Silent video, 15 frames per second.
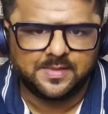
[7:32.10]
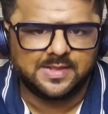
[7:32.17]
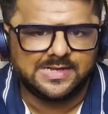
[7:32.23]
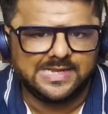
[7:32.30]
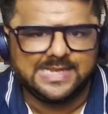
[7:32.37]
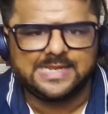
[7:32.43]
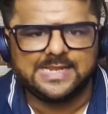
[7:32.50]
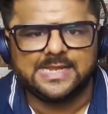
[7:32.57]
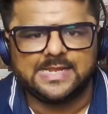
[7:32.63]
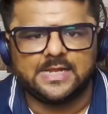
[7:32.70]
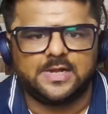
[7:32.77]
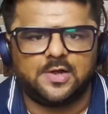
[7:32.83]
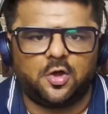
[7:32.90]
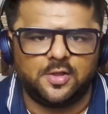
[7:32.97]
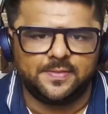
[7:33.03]
Click
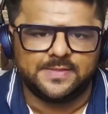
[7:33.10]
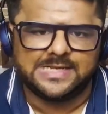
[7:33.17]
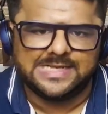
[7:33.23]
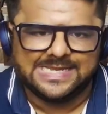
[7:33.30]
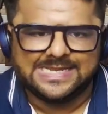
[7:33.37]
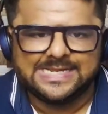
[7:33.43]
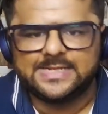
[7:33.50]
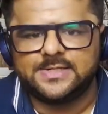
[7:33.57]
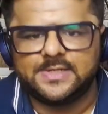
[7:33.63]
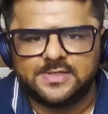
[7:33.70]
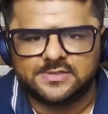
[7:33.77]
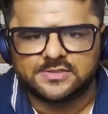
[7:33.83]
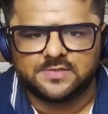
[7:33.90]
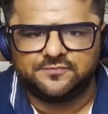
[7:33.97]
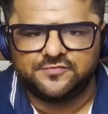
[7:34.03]
on the link in the
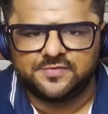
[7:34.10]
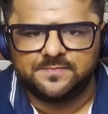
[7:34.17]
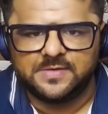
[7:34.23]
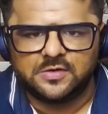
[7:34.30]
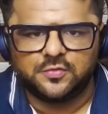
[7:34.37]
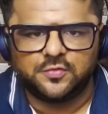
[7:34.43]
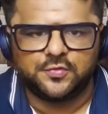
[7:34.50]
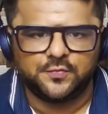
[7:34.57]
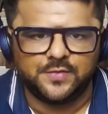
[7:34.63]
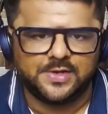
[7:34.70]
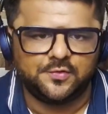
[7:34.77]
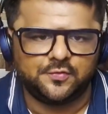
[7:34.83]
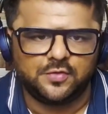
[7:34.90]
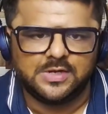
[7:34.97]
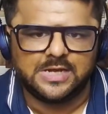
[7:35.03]
description below to
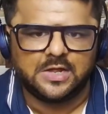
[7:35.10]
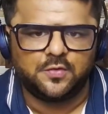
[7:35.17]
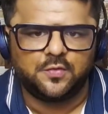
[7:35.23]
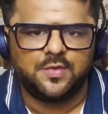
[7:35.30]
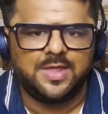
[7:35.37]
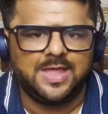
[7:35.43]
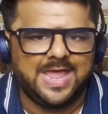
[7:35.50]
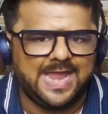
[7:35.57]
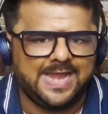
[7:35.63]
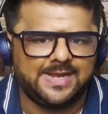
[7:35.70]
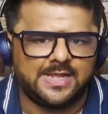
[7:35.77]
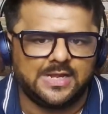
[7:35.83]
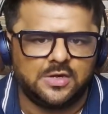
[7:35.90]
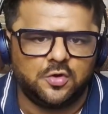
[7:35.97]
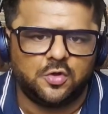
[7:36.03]
enroll now and
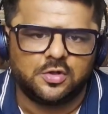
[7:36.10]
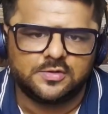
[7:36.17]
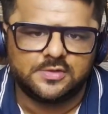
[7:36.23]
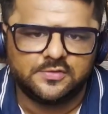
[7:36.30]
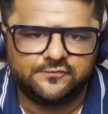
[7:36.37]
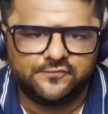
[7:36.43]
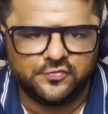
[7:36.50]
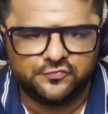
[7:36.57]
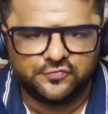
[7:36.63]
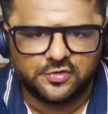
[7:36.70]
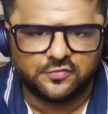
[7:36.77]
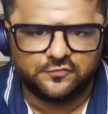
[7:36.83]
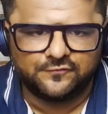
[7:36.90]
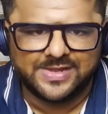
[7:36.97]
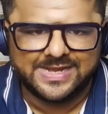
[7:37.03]
unlock the future
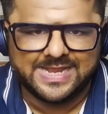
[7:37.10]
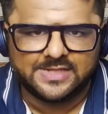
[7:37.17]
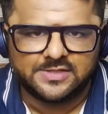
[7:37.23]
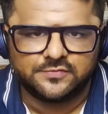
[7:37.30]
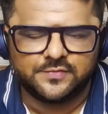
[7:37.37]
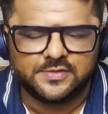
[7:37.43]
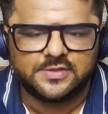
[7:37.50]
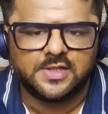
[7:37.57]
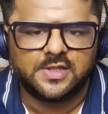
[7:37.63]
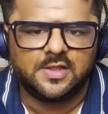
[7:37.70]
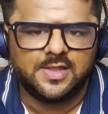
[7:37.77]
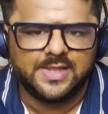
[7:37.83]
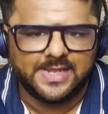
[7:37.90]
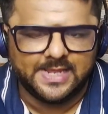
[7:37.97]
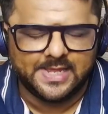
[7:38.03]
of finance with
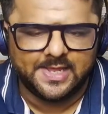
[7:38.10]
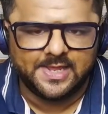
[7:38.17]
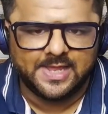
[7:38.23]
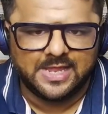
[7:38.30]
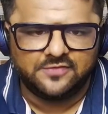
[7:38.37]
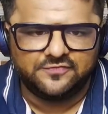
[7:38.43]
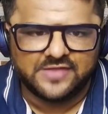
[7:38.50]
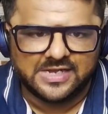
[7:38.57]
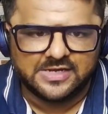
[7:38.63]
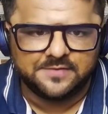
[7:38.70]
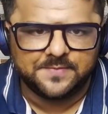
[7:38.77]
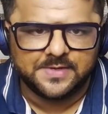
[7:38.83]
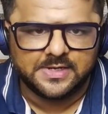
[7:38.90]
AI and ChatGPT.